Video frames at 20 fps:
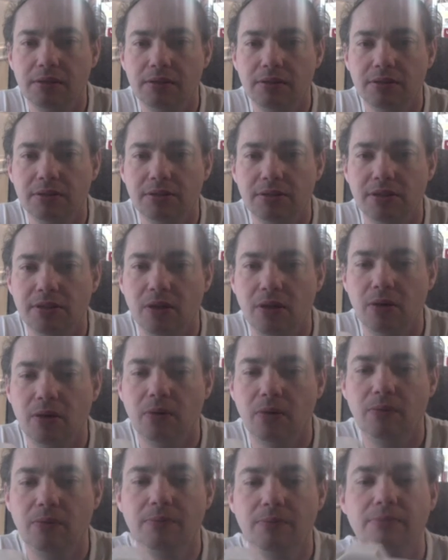
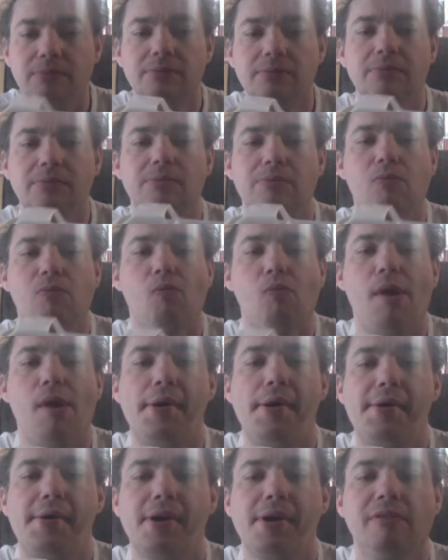So
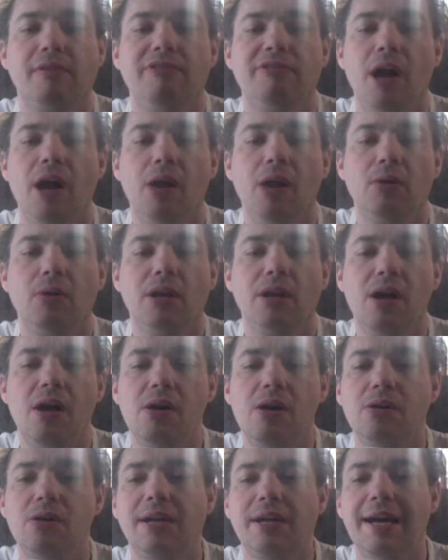follow
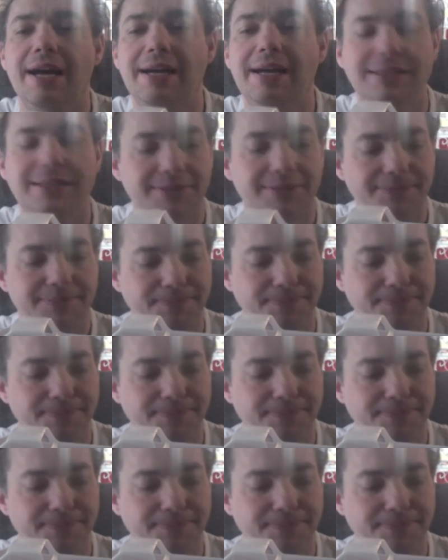along, guys.